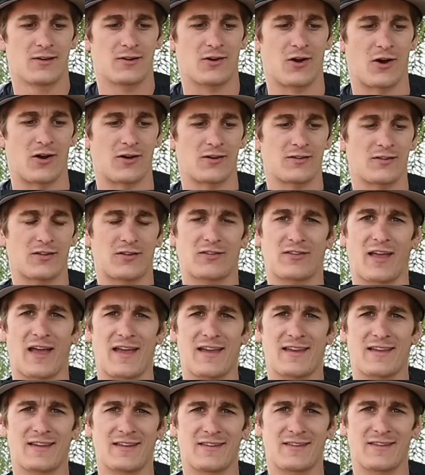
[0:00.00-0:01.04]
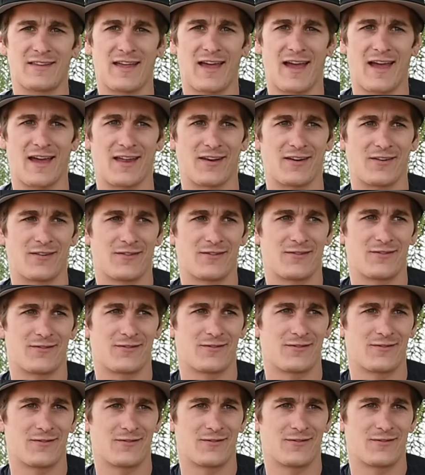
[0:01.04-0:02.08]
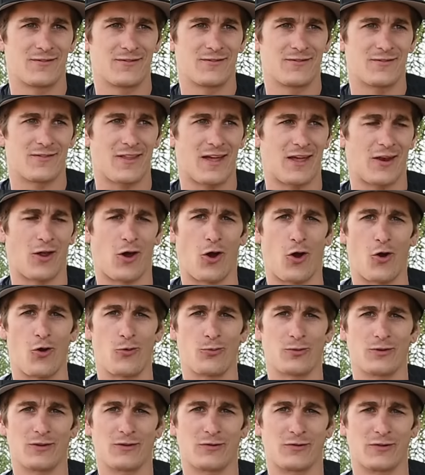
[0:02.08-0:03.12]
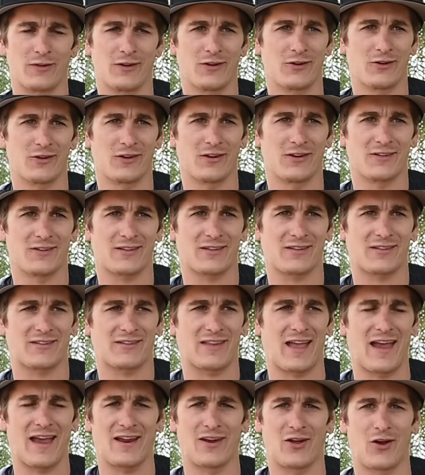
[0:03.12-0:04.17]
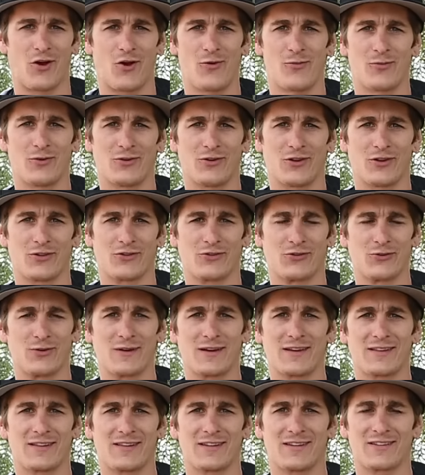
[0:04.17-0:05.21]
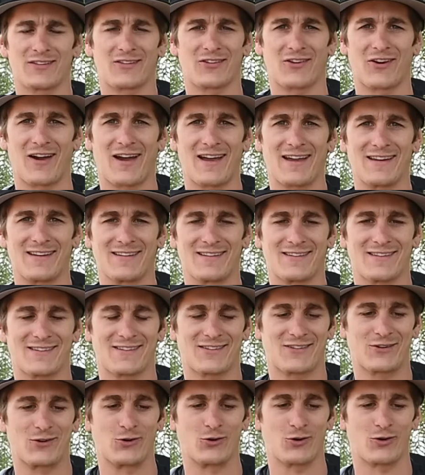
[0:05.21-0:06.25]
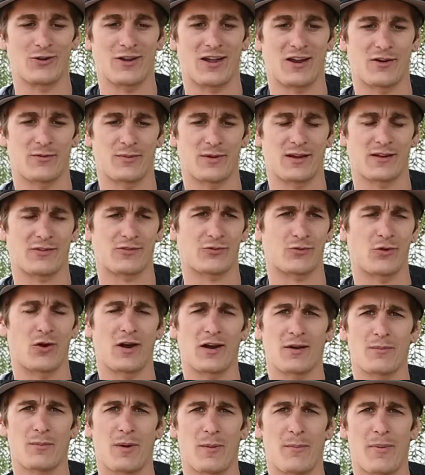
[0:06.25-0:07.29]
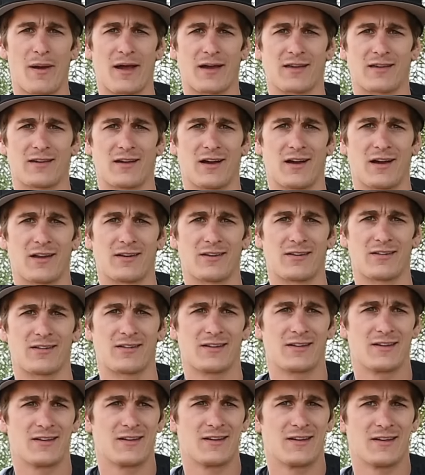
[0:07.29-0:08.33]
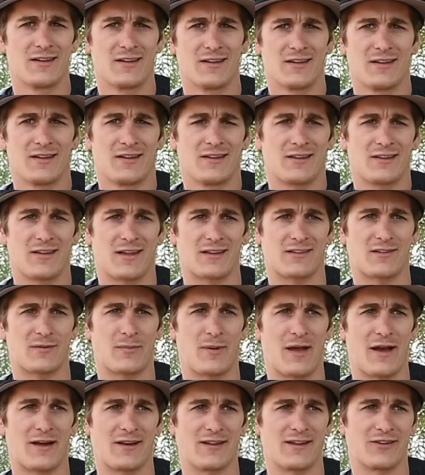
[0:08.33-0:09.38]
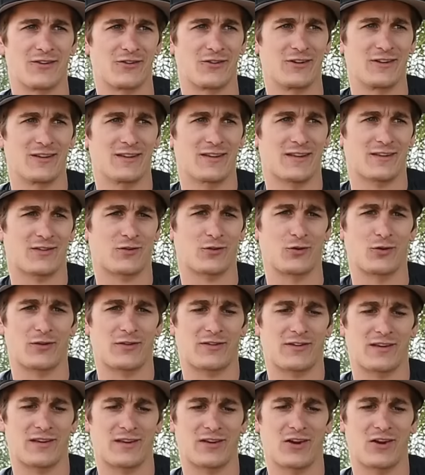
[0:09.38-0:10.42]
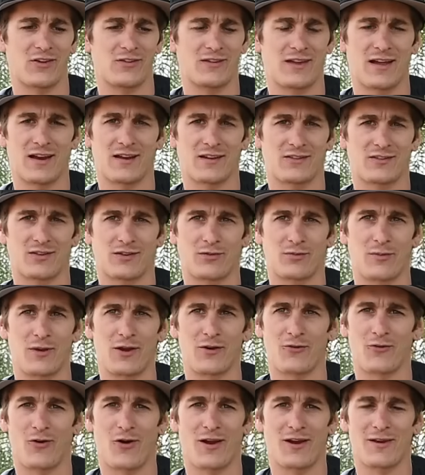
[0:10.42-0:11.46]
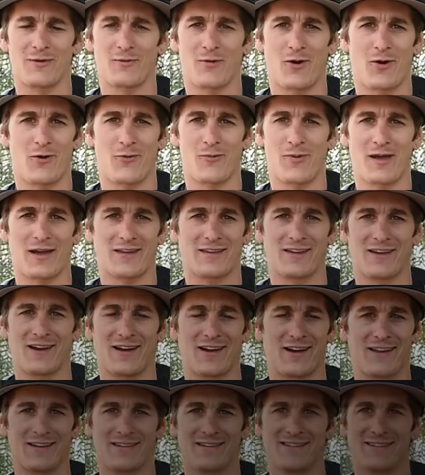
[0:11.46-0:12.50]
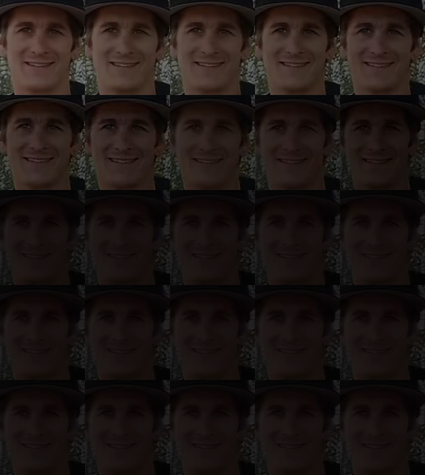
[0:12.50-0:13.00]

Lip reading: of just taking that homely feel, you know, just stay at home and not do anything. It's great. It's cool to be able to be just ride in my backyard, and that's about it, really. That's all that's going to go down. It's just me riding in my own backyard.